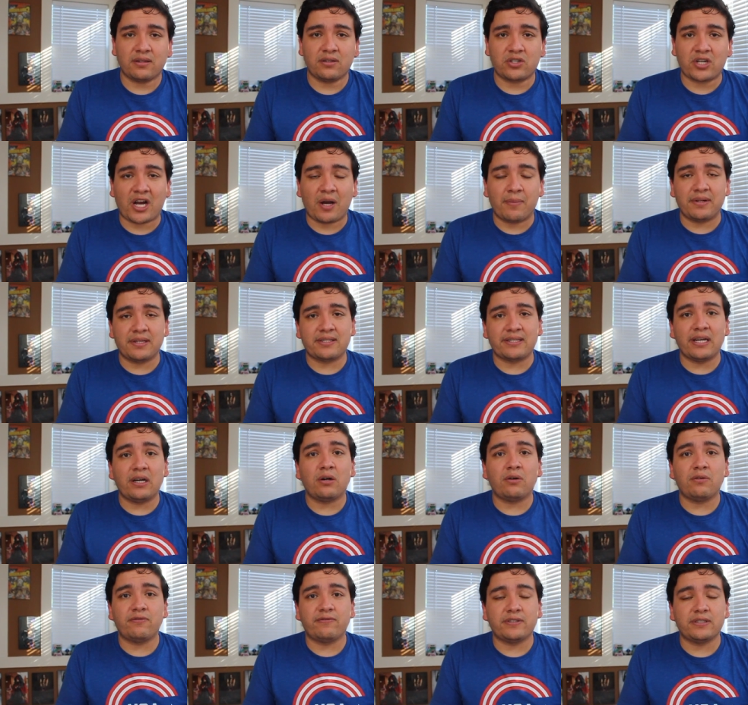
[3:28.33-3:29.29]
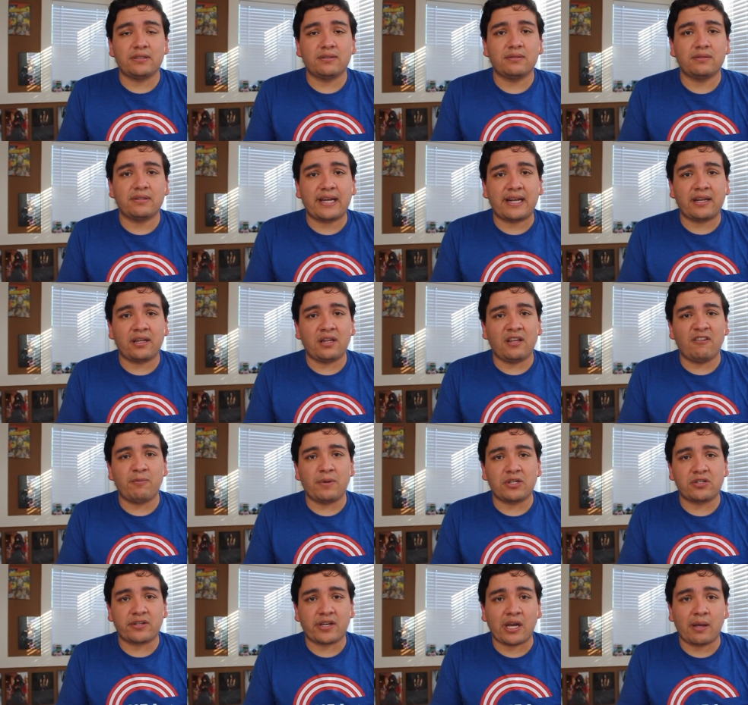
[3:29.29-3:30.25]
the job itself, and that didn't leave
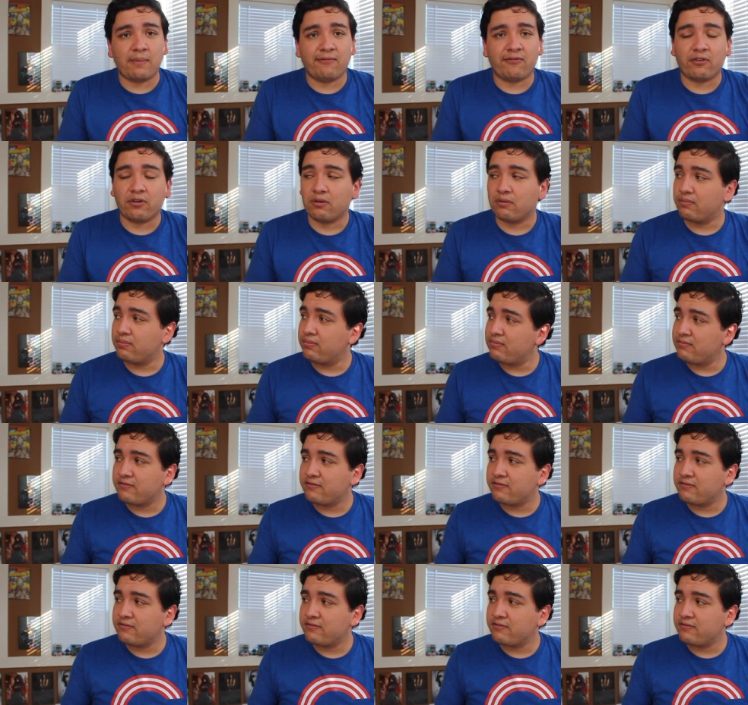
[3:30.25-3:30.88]
much time for